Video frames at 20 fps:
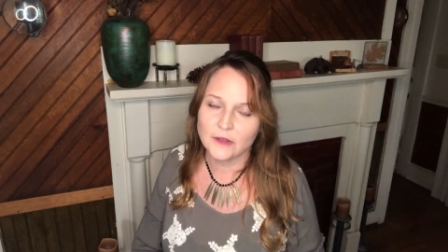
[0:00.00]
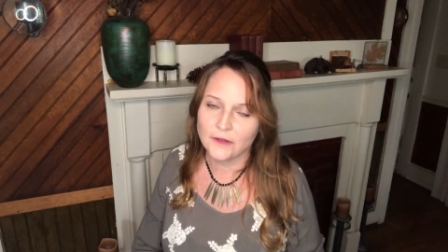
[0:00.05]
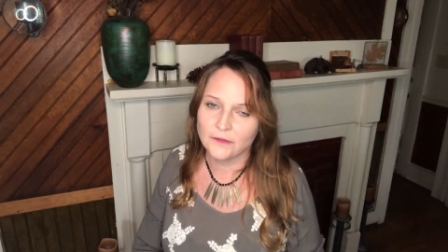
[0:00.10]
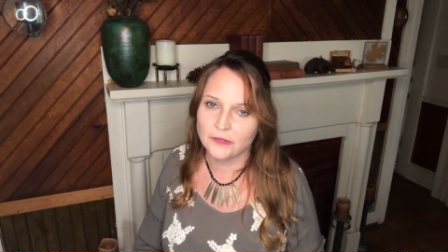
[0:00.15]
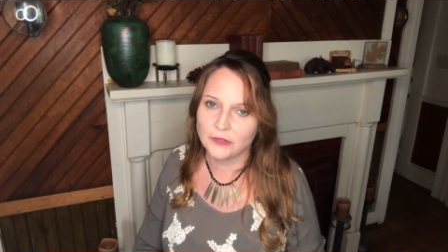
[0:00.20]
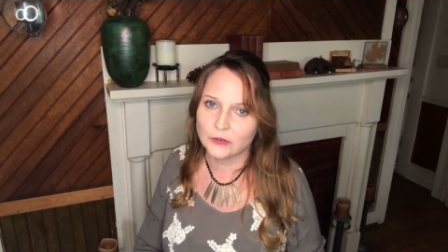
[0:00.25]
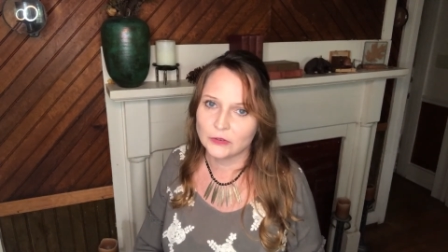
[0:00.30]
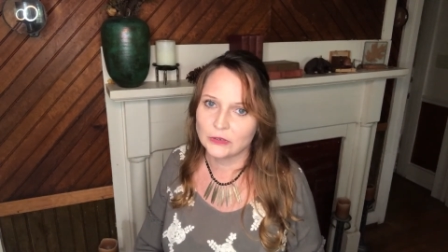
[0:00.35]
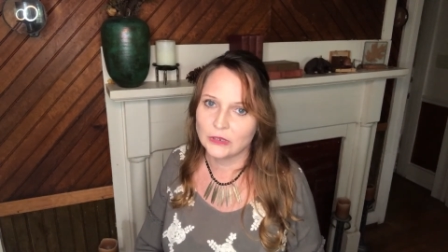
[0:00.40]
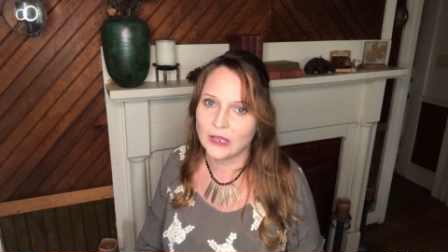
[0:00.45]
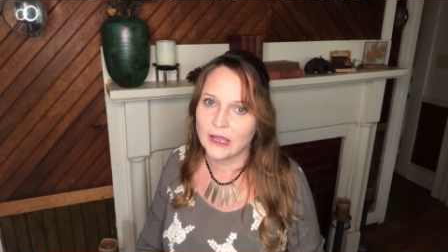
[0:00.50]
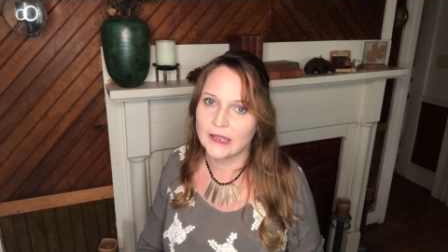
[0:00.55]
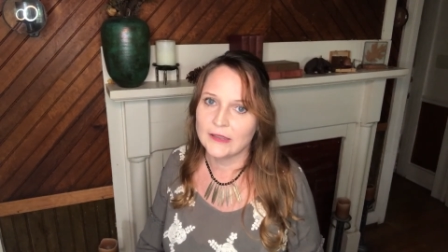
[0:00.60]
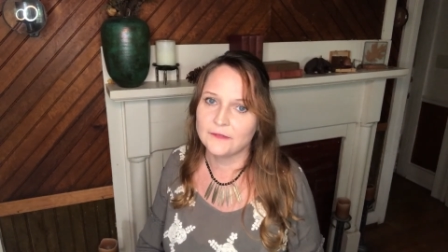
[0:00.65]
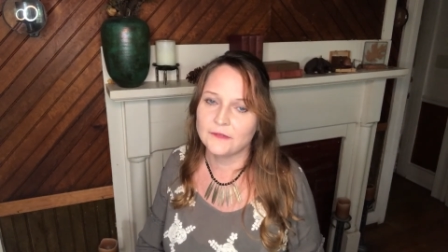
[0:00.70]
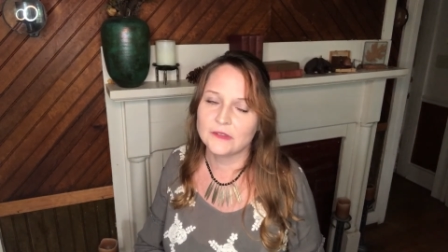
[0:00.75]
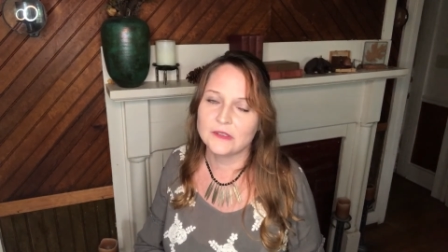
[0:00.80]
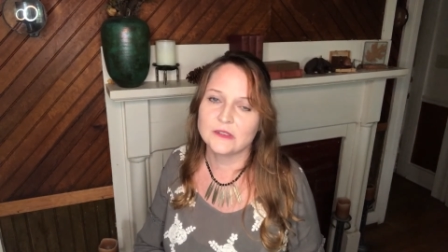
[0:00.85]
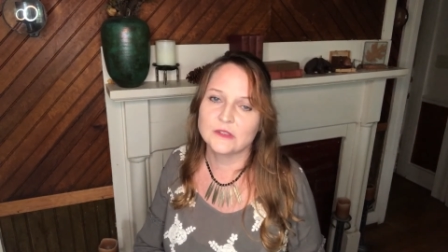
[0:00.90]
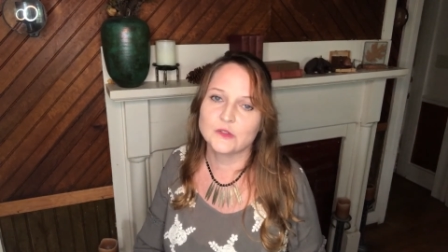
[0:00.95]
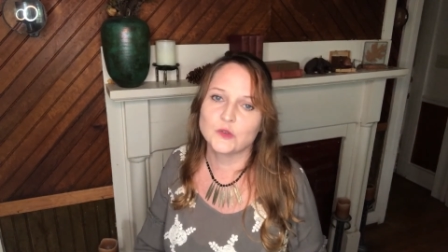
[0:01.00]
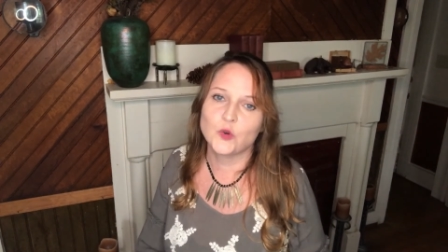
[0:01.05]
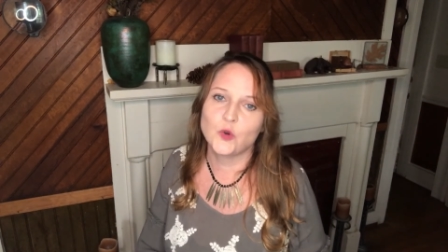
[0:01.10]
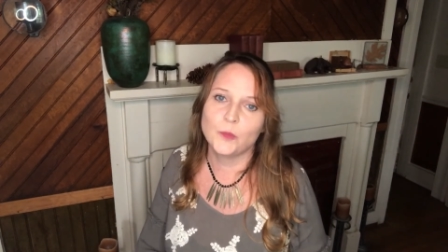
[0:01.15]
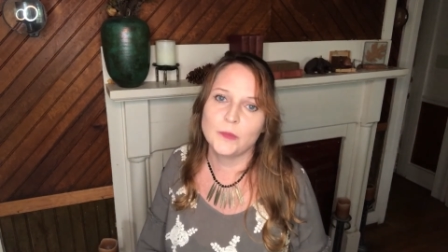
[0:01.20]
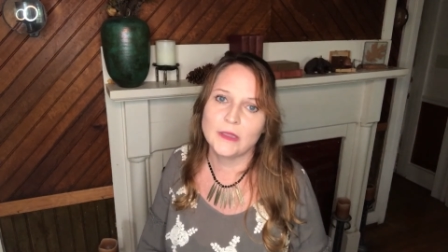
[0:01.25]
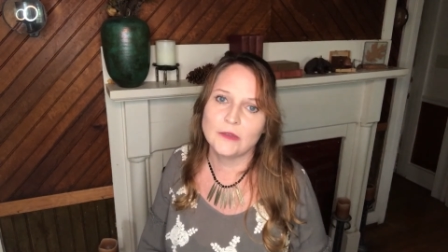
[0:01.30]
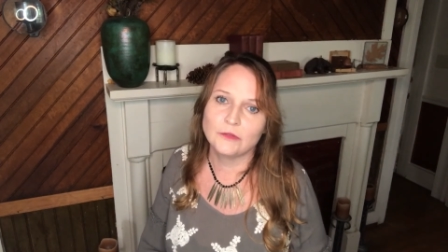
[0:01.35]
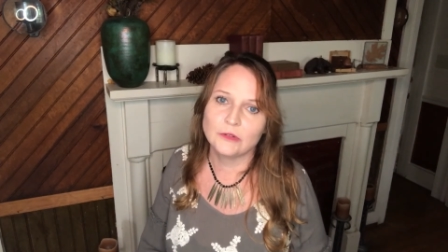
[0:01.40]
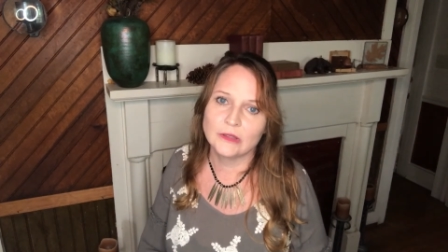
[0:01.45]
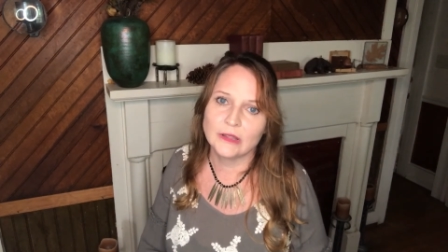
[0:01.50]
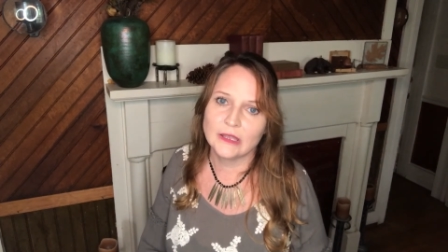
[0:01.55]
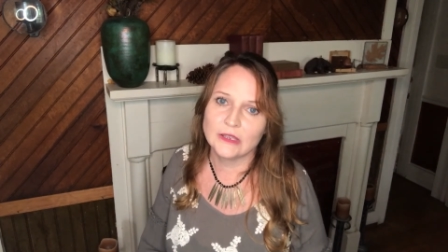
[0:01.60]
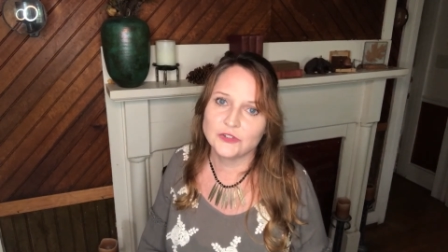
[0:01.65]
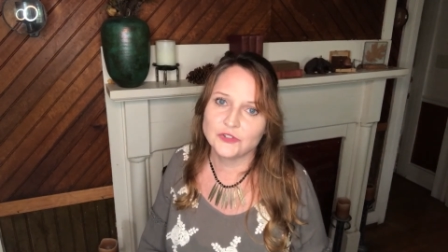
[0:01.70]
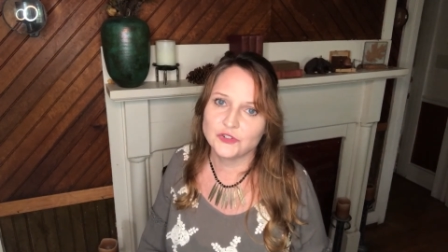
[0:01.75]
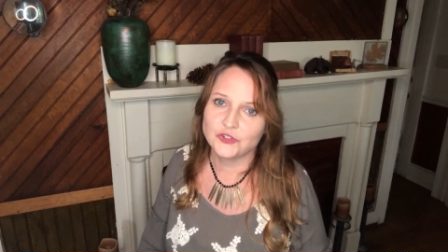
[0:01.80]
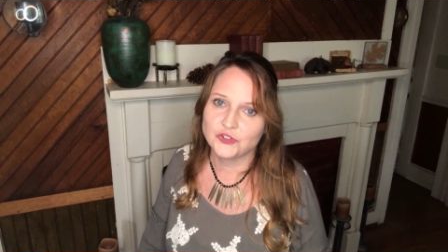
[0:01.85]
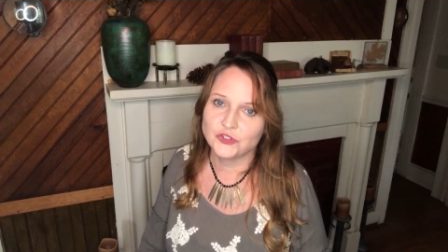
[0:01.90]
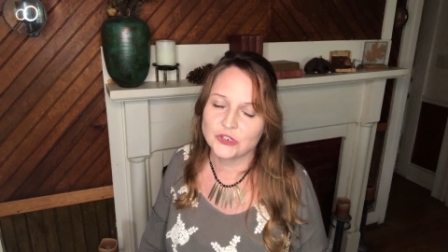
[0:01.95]
of their life, a soulmate
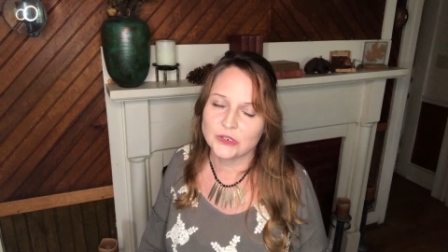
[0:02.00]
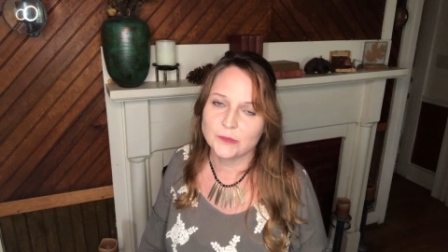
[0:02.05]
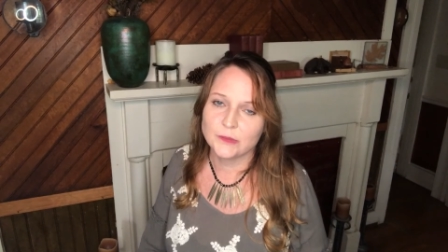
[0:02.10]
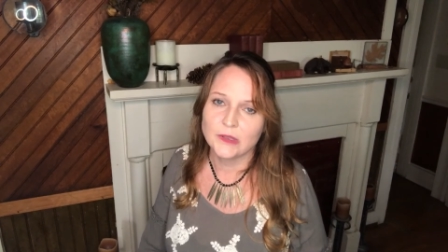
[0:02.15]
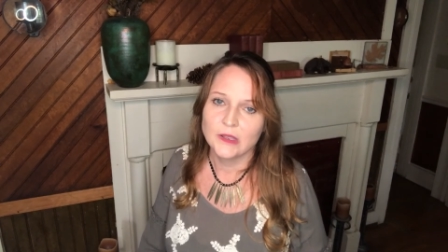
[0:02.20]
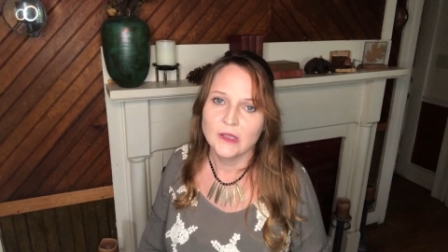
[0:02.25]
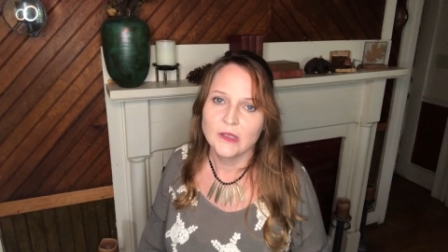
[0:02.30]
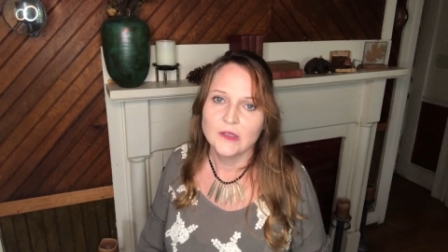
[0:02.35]
relationship,